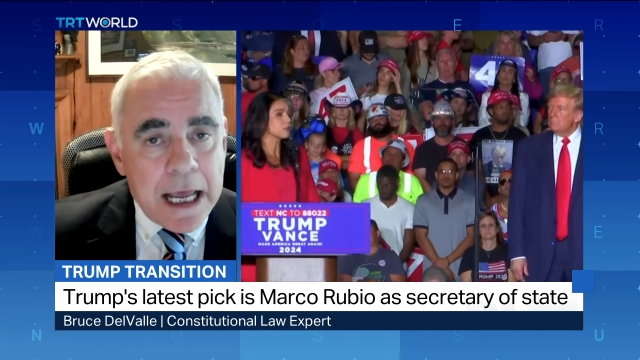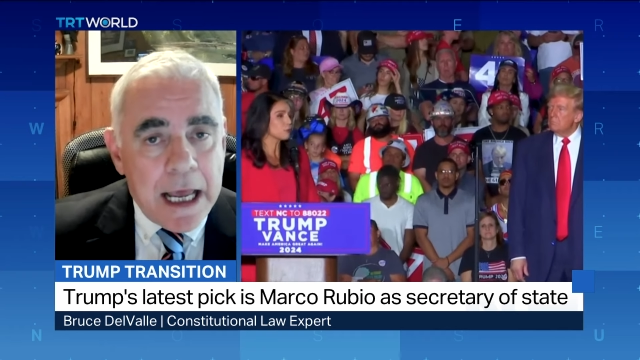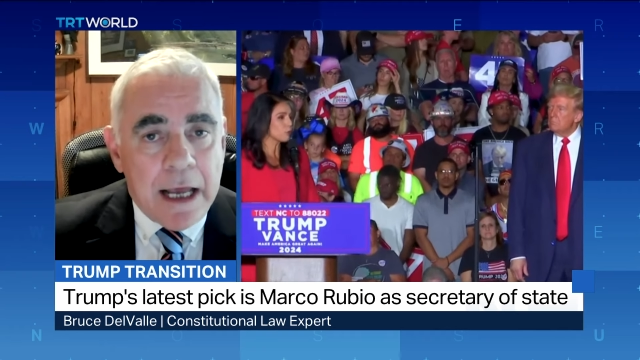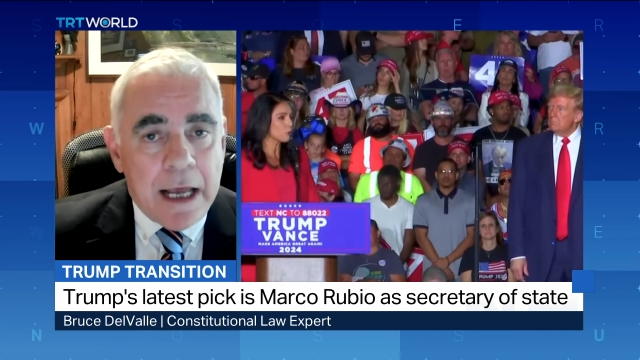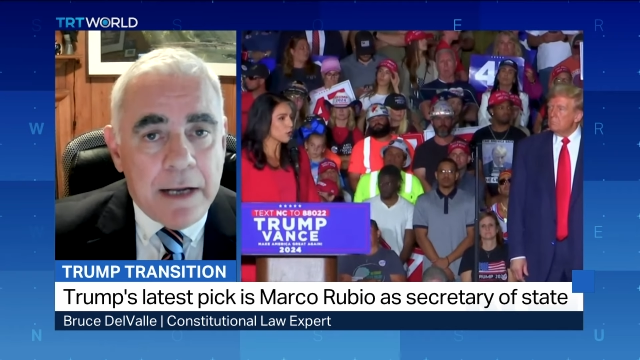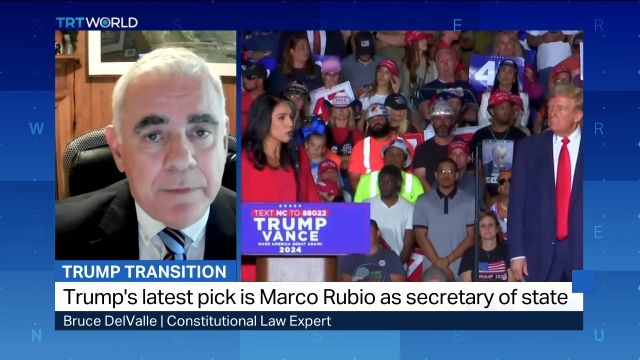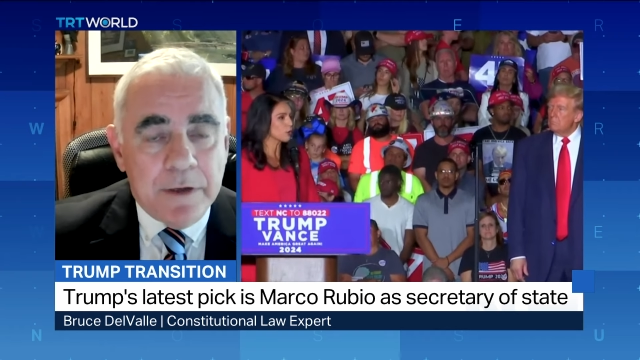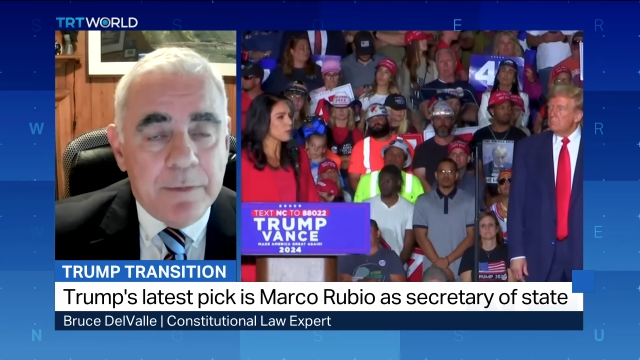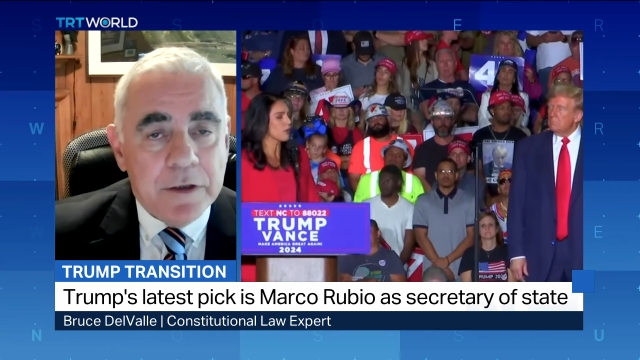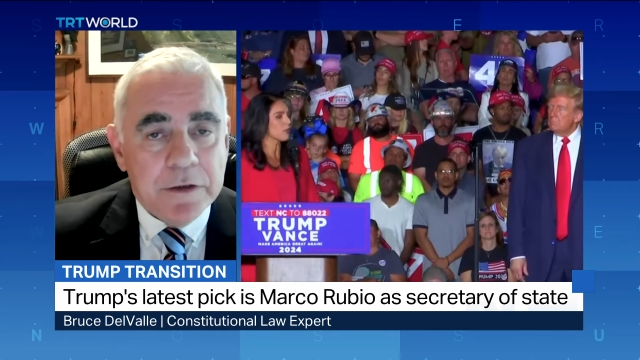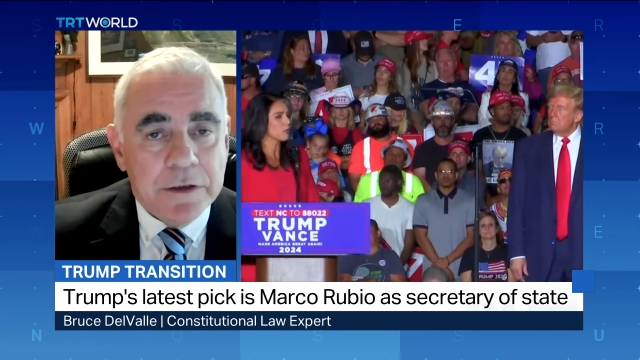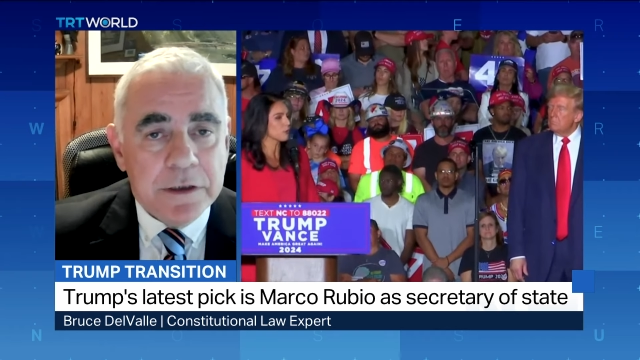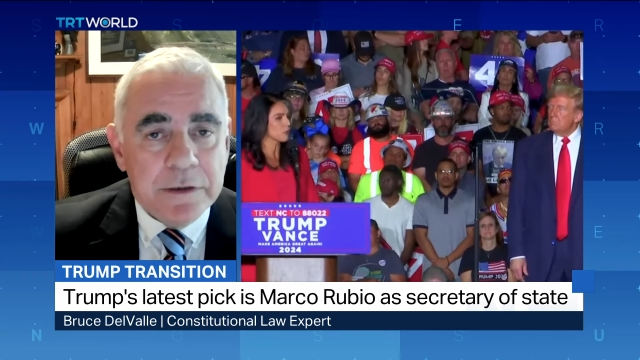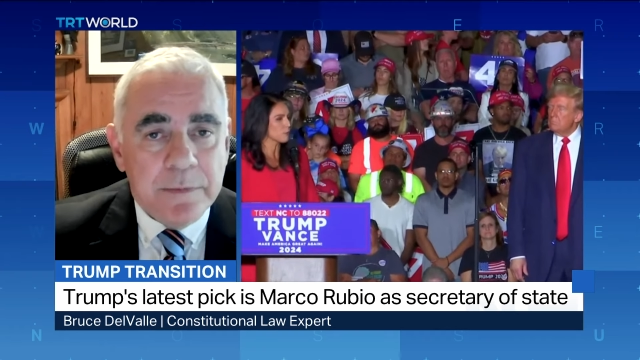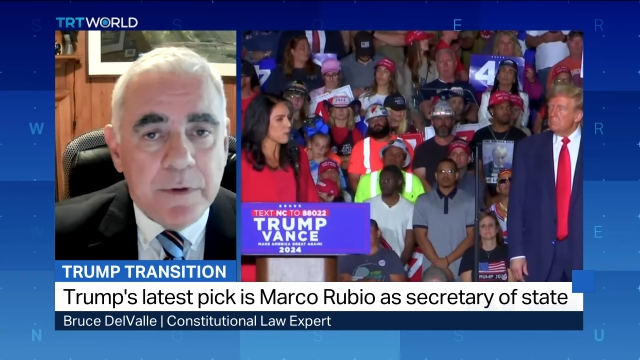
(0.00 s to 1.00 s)
And the
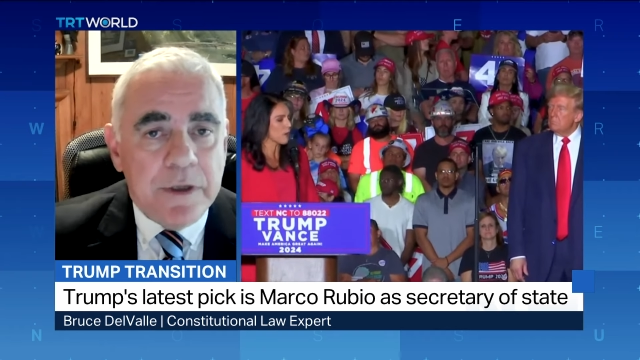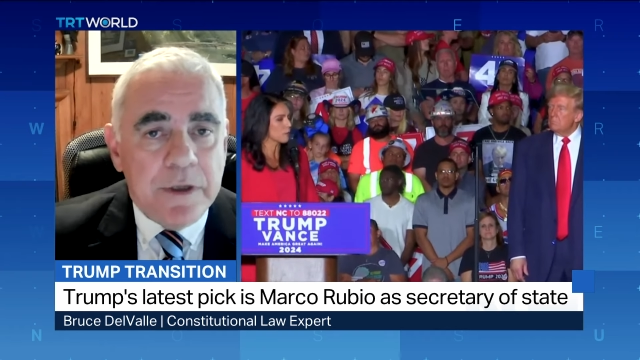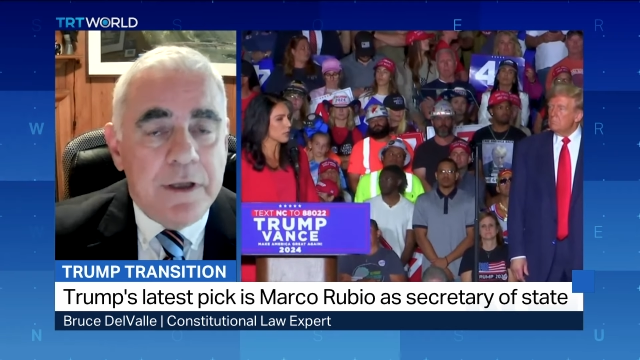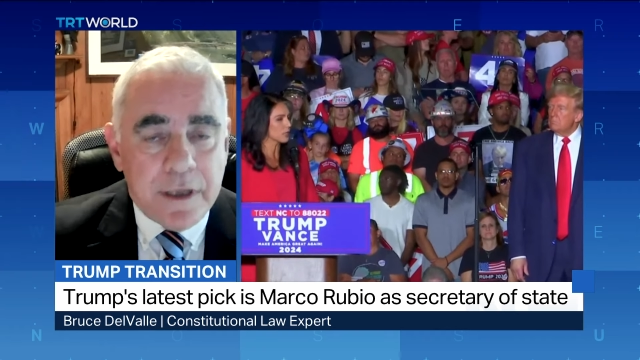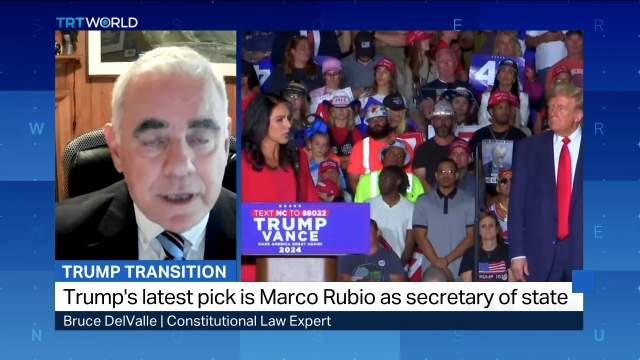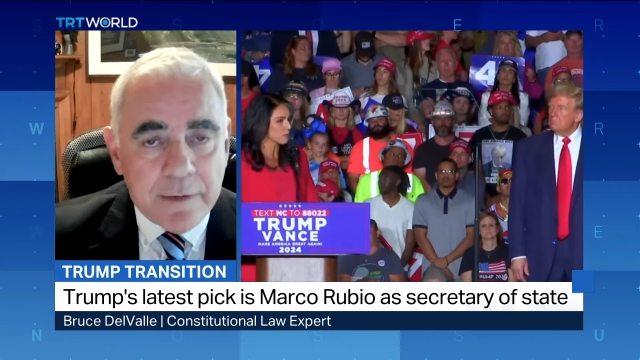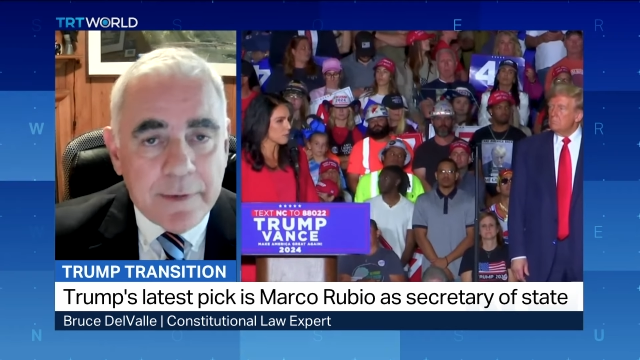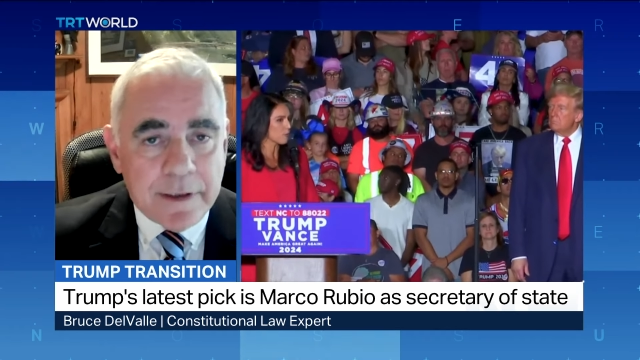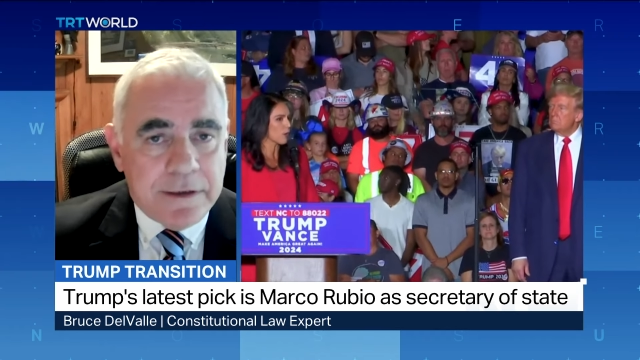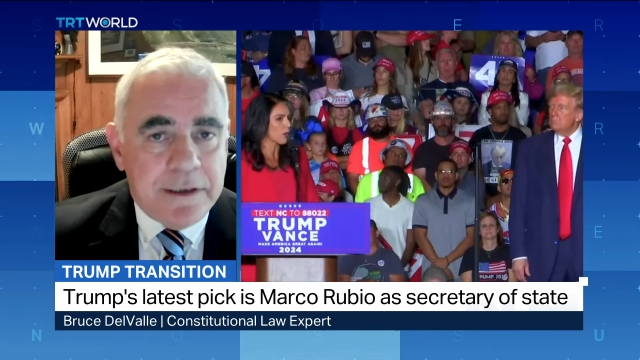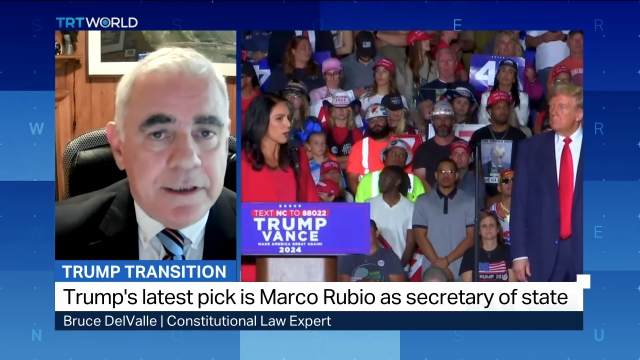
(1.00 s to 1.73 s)
most important thing about